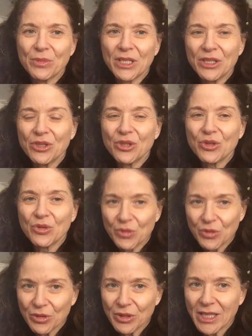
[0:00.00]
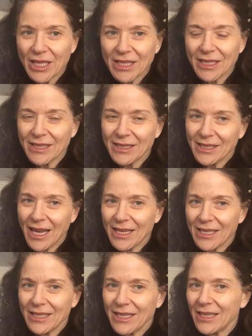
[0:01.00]
but is truly, as I say
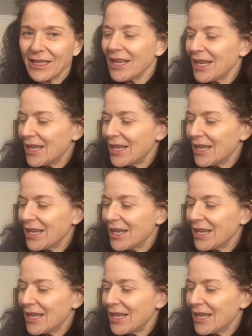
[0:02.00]
in the